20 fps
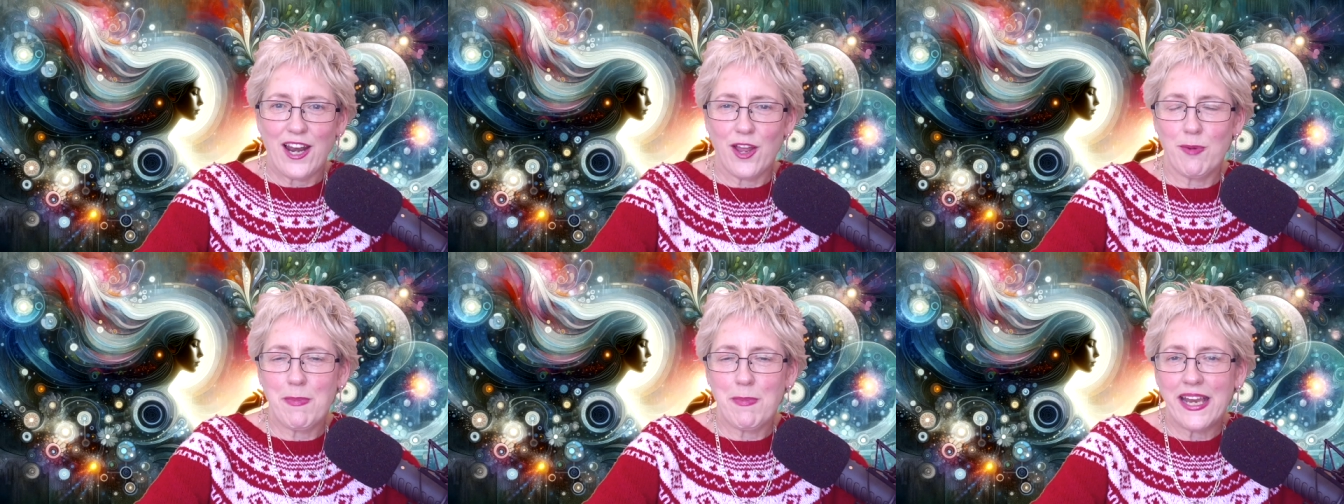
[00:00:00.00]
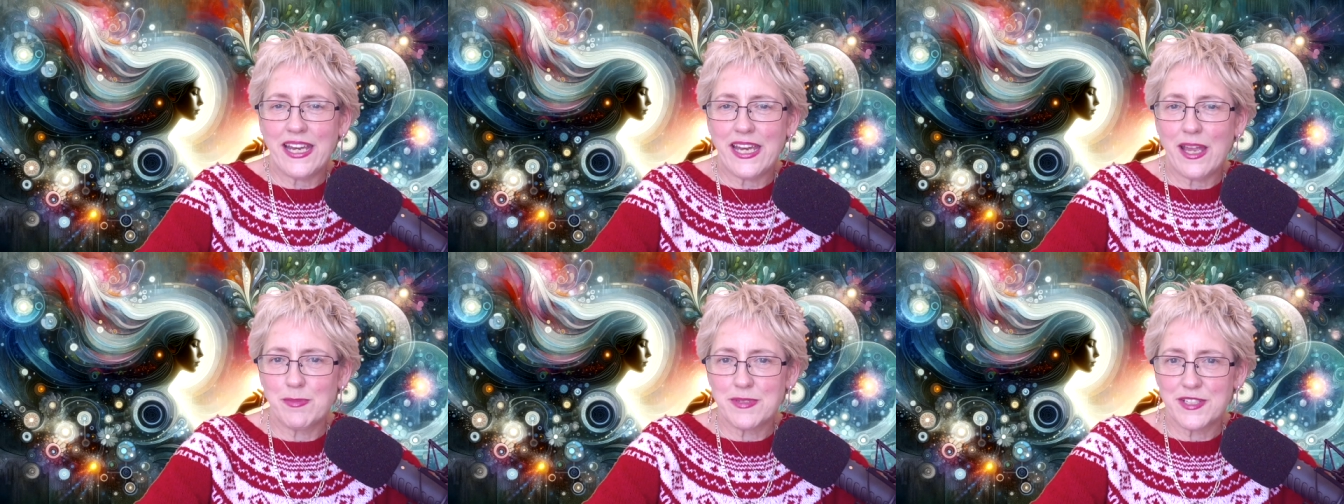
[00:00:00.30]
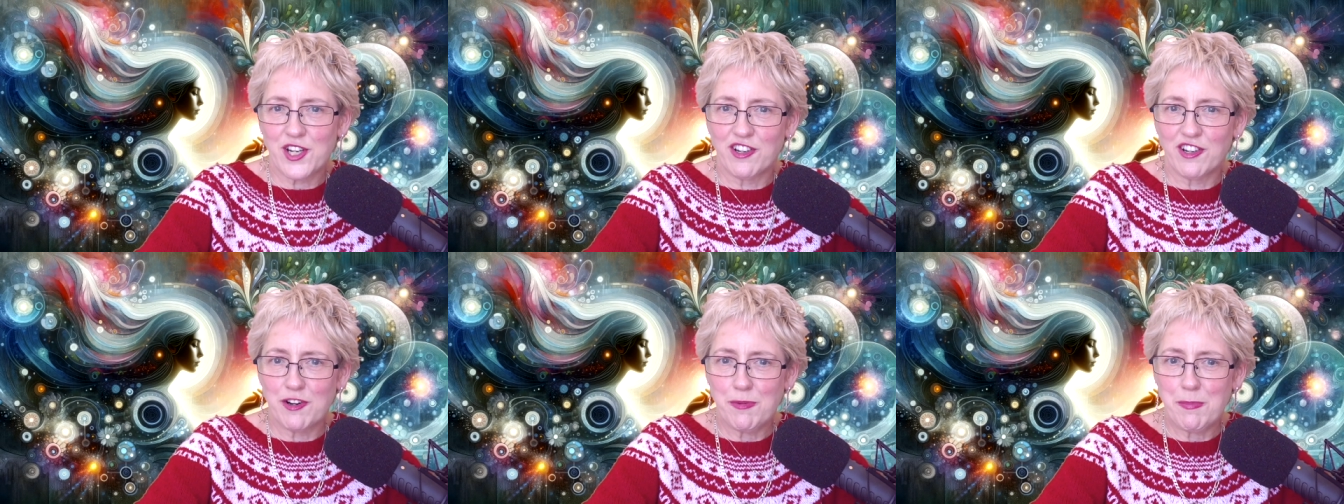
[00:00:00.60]
Hello, my
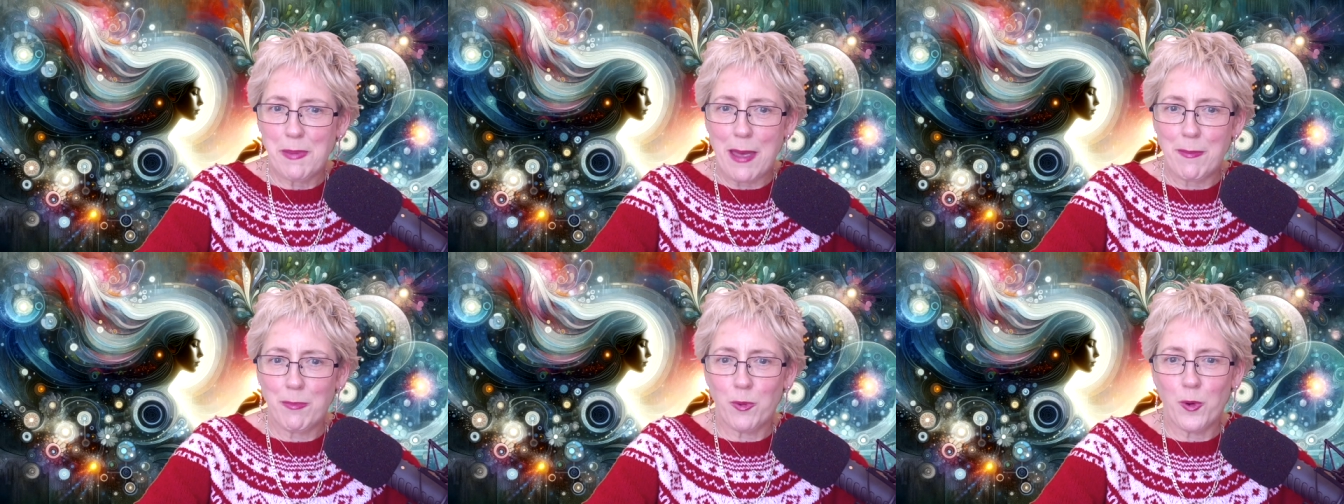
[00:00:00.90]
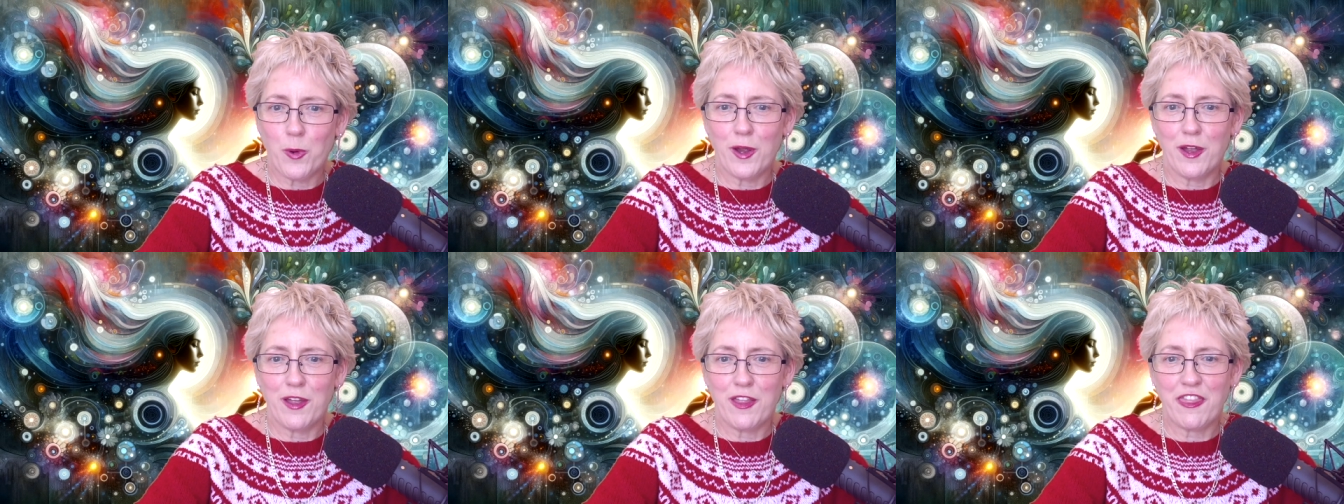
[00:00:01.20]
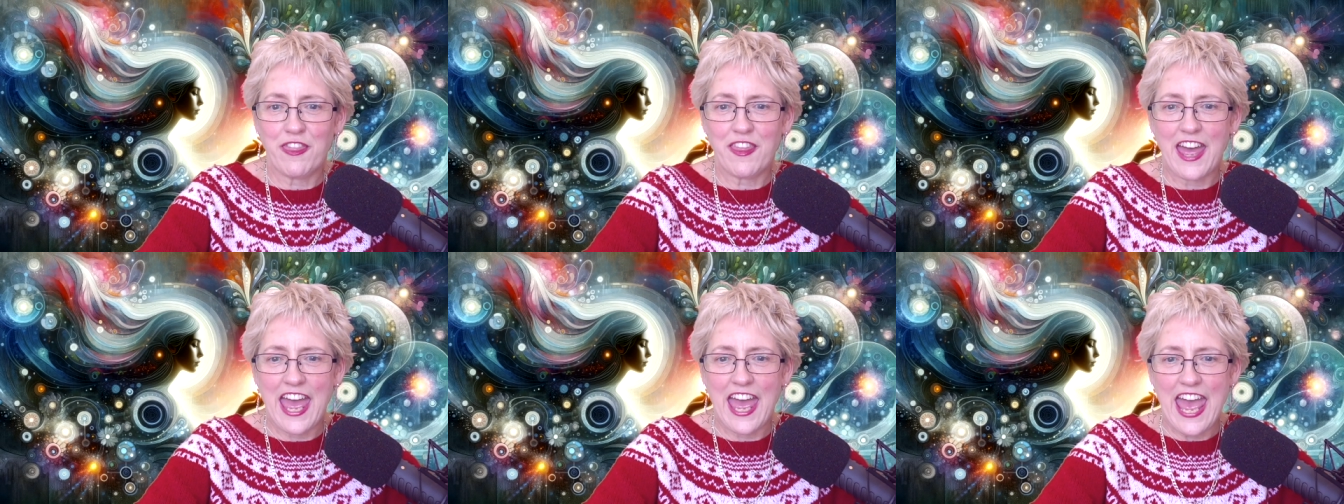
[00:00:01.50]
name's Laurel
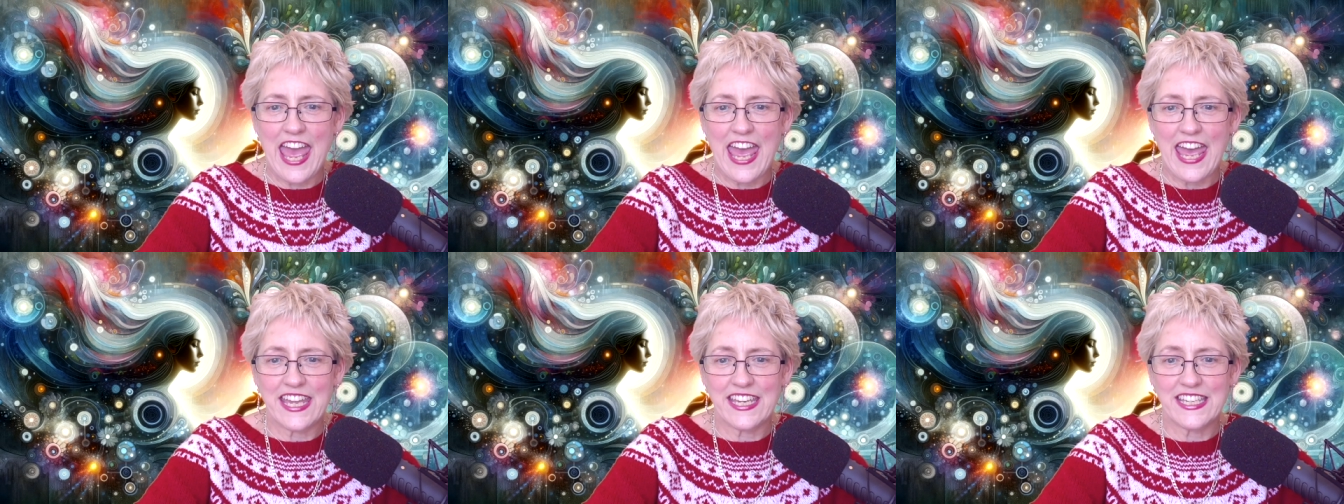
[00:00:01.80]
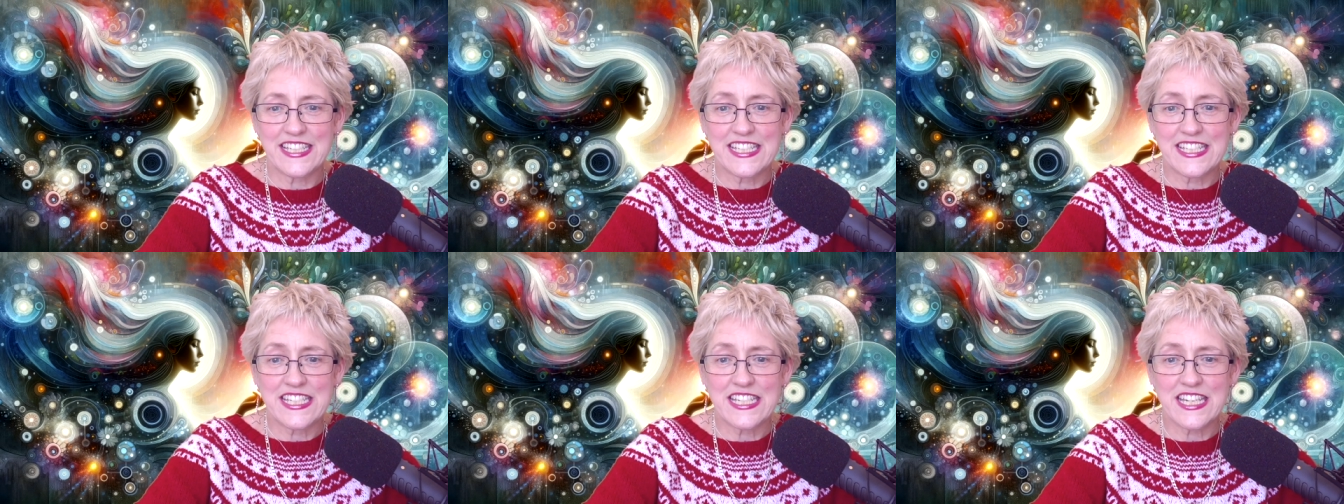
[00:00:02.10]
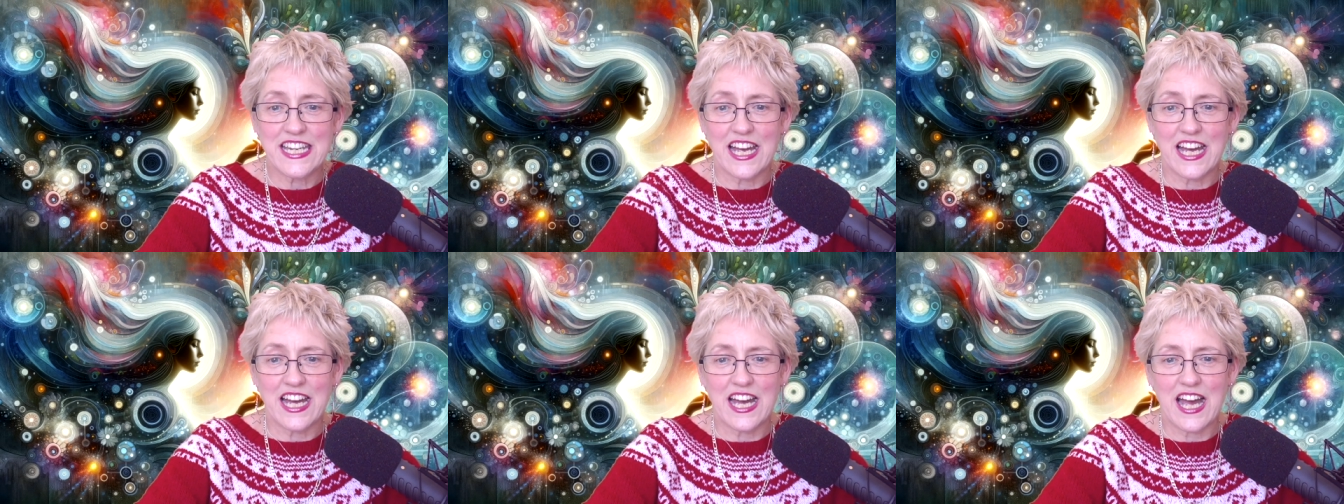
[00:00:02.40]
Papworth
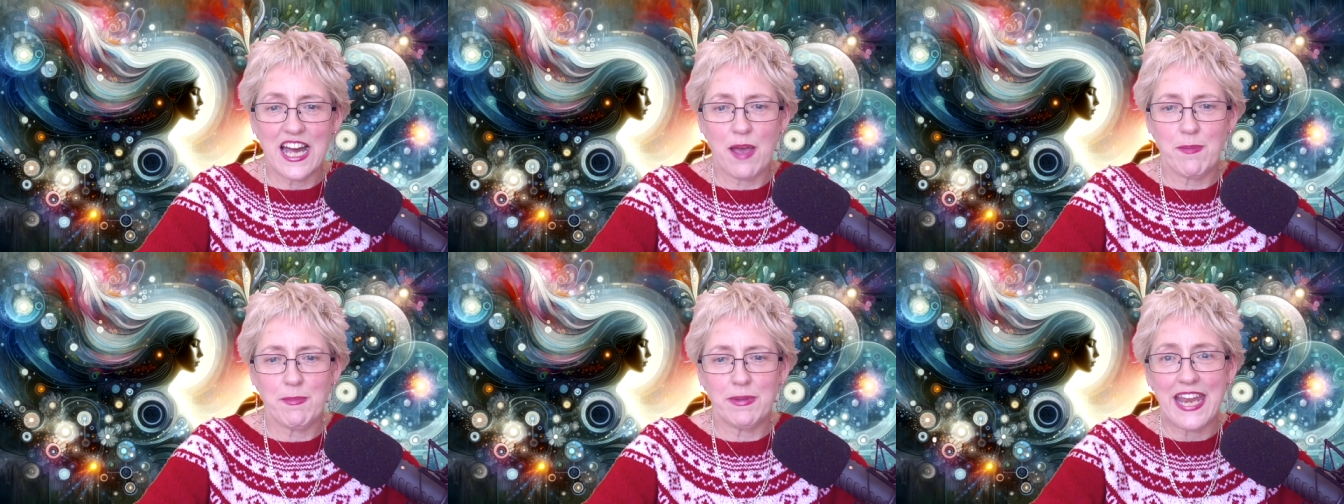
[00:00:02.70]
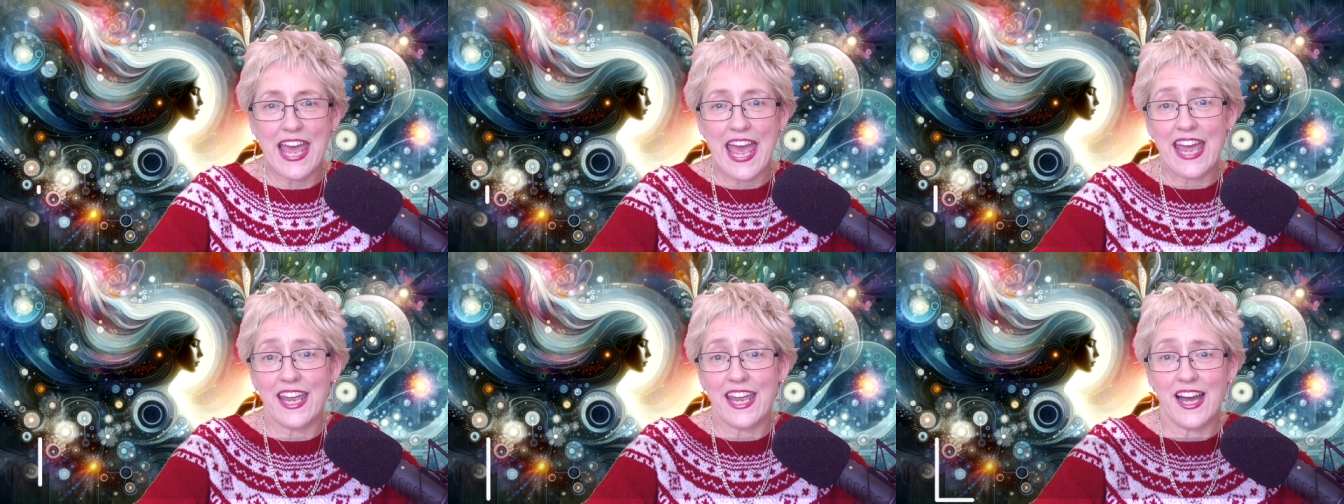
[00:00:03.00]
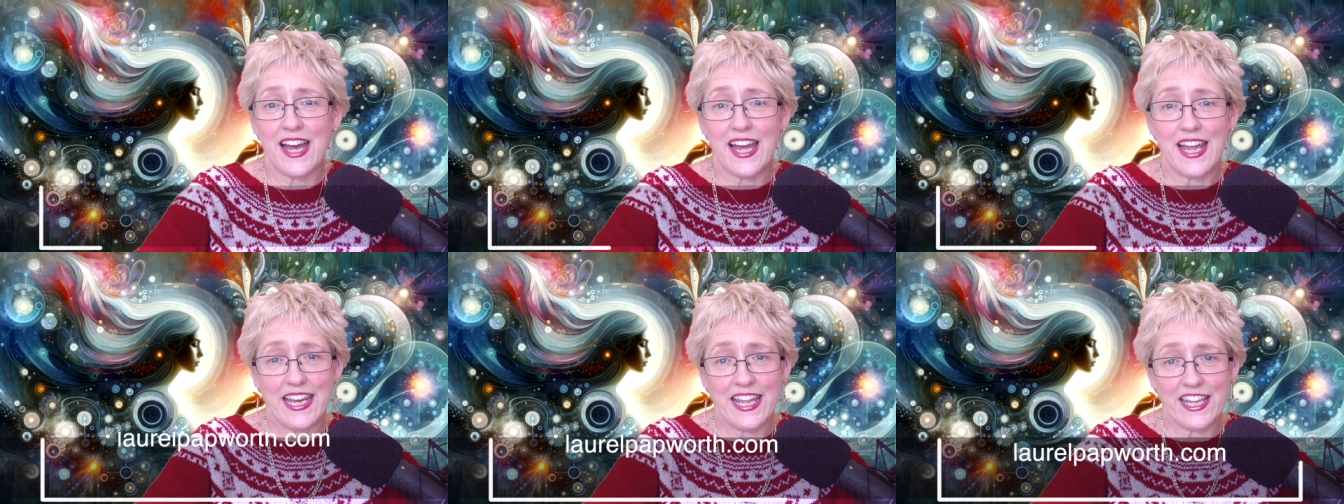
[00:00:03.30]
and I'm an
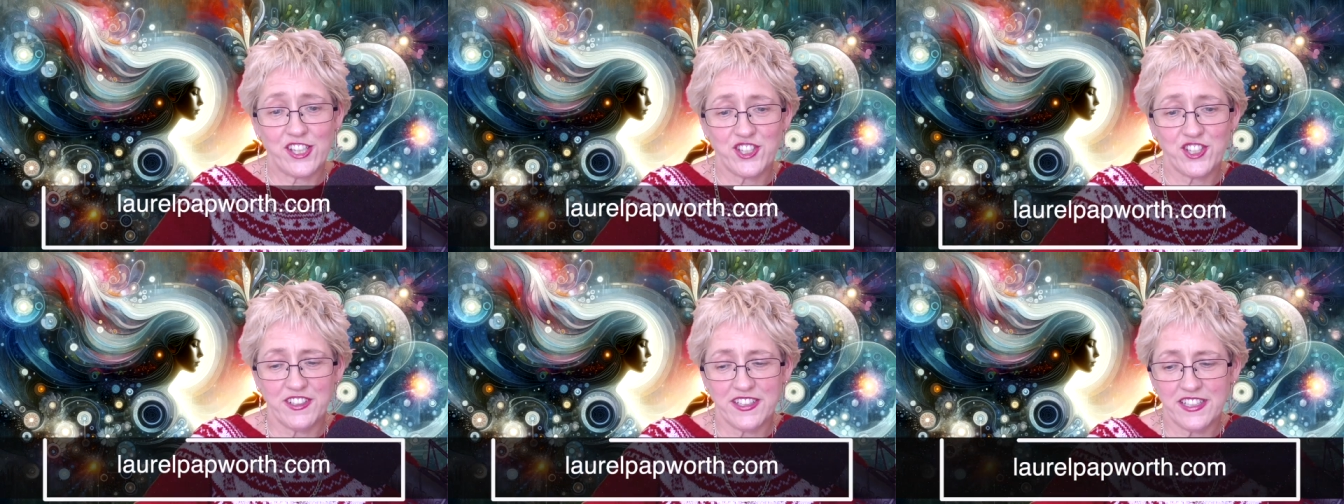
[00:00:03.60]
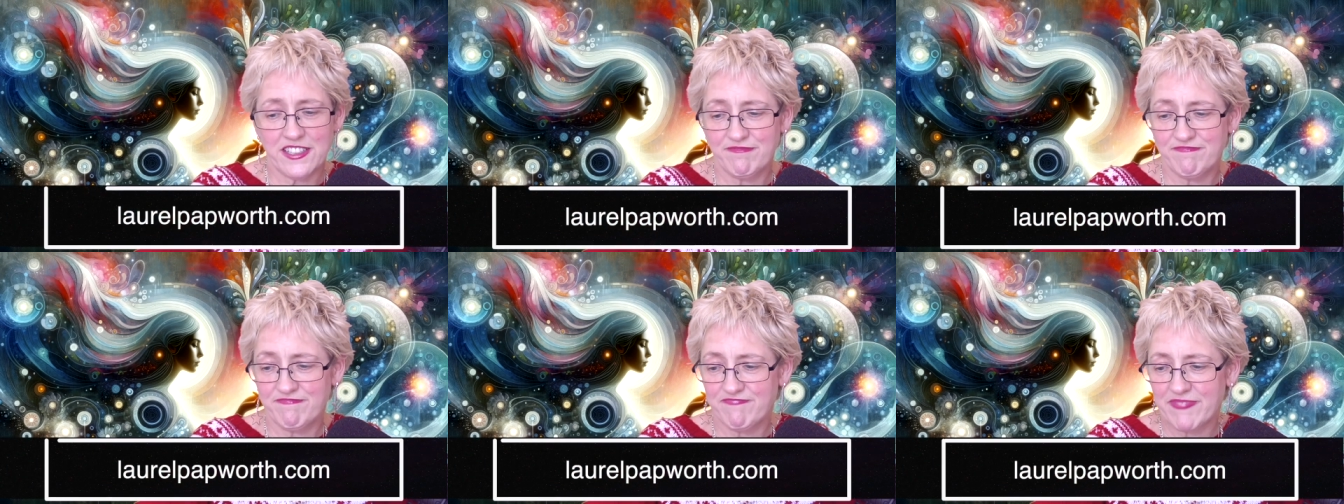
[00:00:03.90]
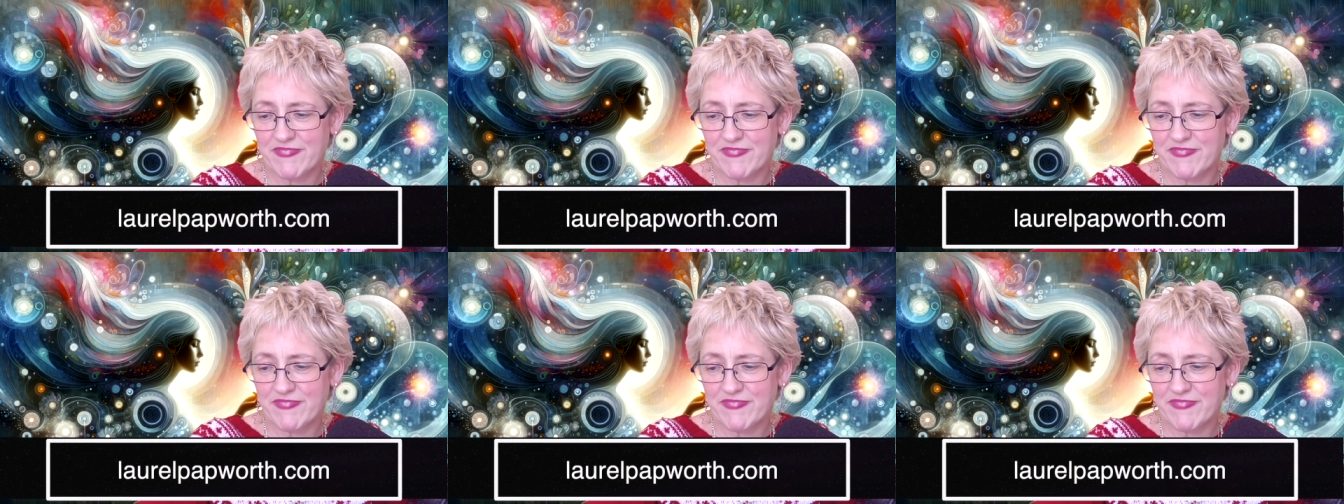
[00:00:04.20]
AI lecturer